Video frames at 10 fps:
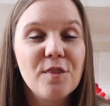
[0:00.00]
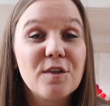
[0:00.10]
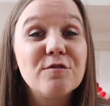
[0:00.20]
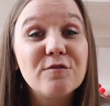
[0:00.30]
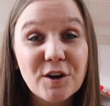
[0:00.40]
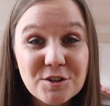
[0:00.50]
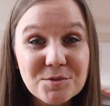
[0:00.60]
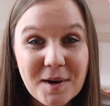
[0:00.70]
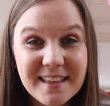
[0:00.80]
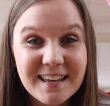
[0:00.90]
The
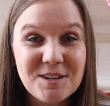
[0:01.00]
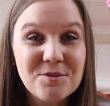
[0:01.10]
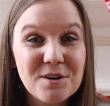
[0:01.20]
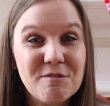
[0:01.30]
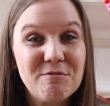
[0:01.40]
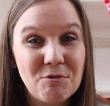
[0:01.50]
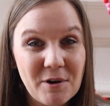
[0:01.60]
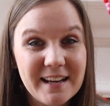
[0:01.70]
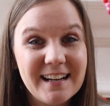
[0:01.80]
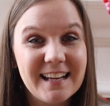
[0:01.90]
first way that you can
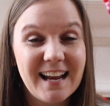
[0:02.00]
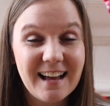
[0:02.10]
avoid an